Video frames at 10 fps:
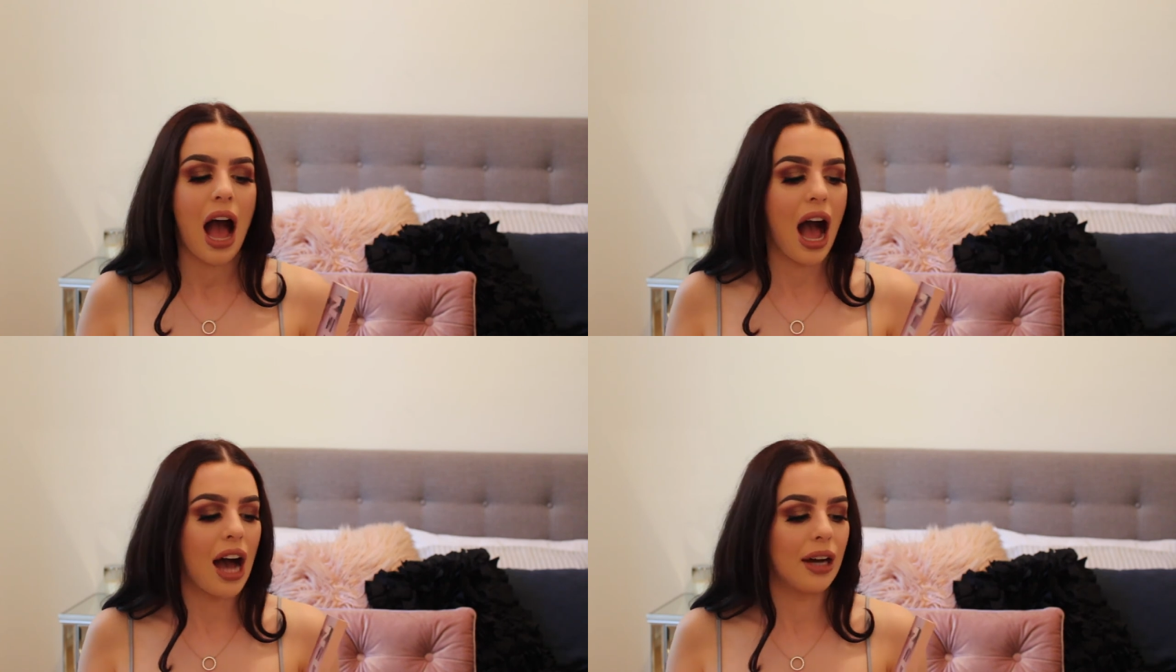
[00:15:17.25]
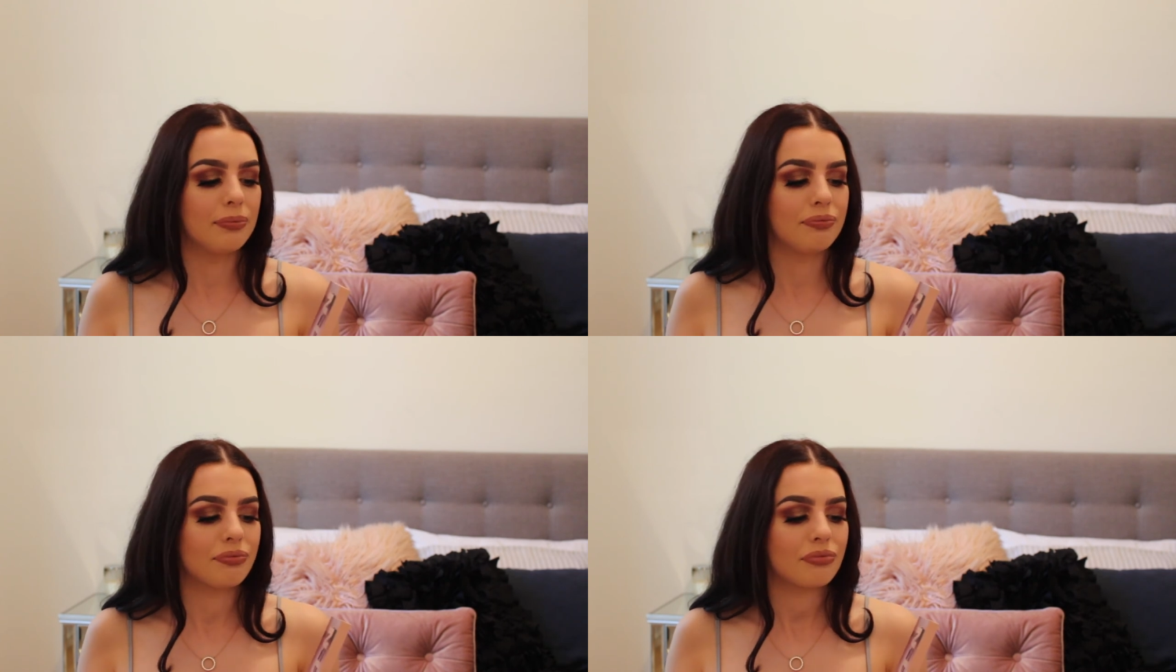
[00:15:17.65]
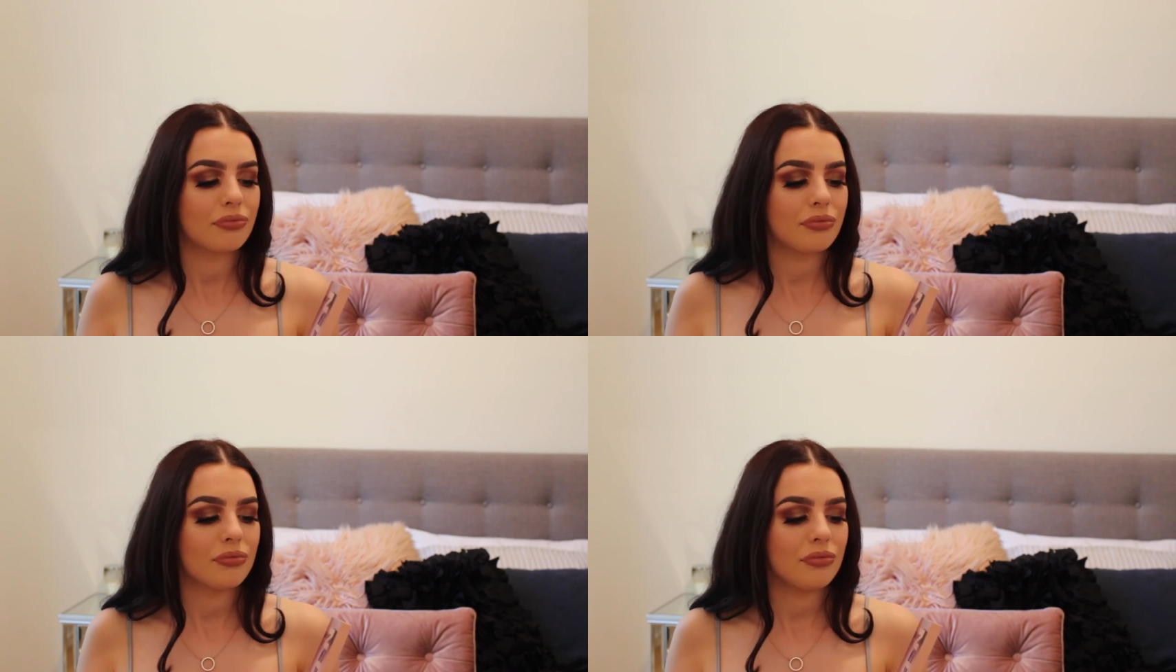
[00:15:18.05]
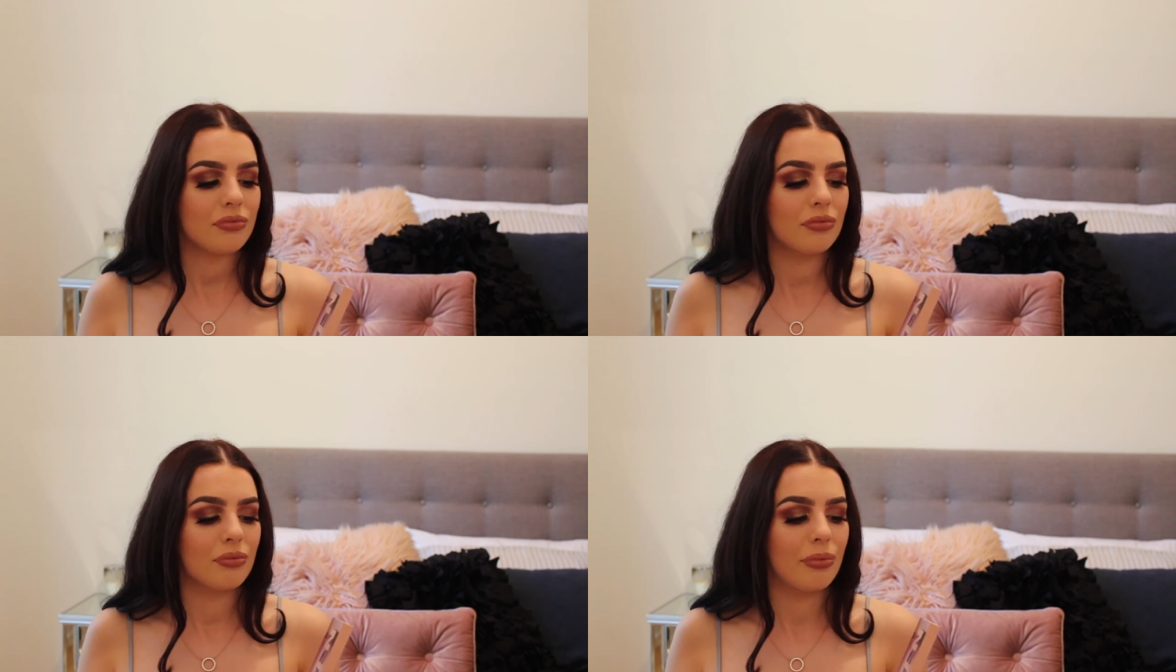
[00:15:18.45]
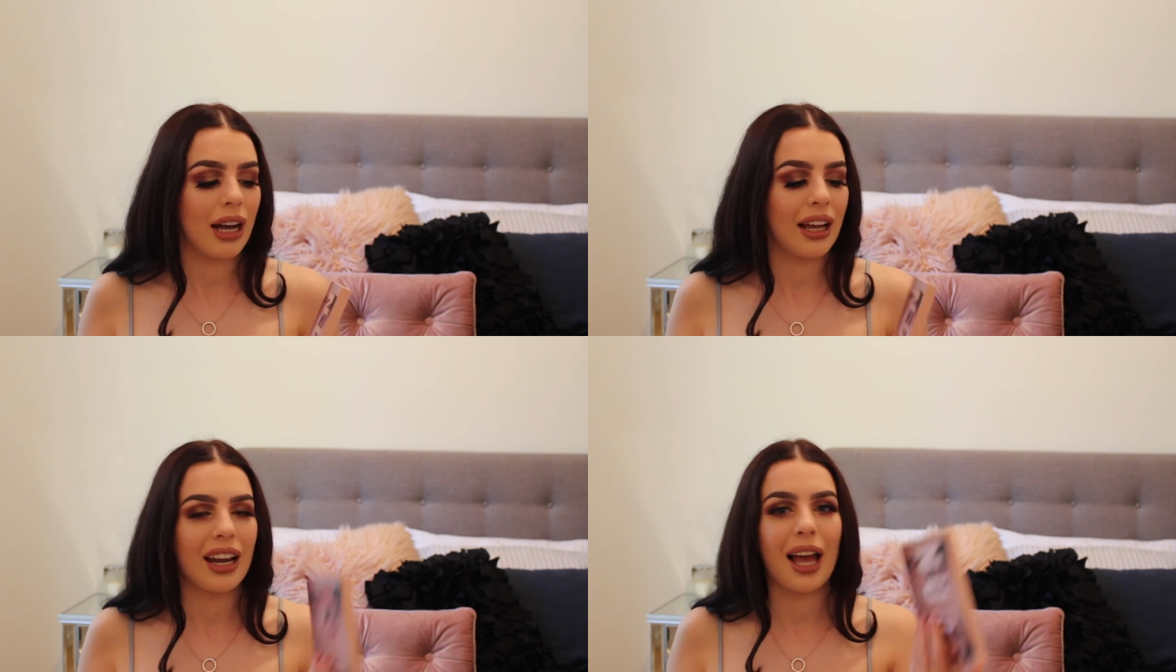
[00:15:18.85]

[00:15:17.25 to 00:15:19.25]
Um, but